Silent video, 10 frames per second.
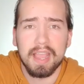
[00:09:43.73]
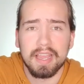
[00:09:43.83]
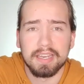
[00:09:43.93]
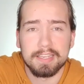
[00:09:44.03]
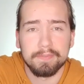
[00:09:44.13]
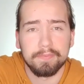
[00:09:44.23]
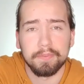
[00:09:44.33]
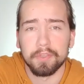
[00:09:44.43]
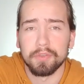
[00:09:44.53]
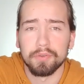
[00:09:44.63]
and if
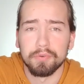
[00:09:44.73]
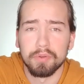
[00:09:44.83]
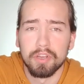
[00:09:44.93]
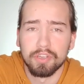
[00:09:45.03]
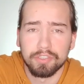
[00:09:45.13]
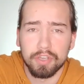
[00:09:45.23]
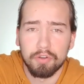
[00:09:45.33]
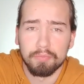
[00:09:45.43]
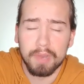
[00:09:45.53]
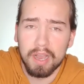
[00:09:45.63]
you
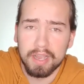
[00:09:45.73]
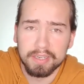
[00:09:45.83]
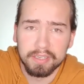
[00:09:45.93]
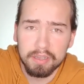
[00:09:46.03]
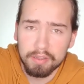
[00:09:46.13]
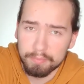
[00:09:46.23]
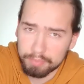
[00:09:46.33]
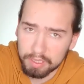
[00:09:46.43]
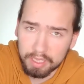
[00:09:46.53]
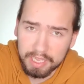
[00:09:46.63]
don't mind
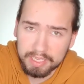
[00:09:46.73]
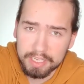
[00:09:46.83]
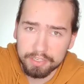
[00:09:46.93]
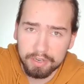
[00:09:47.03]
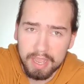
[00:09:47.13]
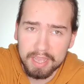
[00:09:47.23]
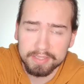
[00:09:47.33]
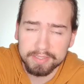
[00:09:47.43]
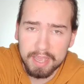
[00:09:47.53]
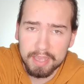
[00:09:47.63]
plugging in your
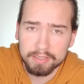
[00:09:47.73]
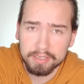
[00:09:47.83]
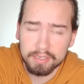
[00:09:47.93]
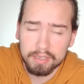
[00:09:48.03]
headset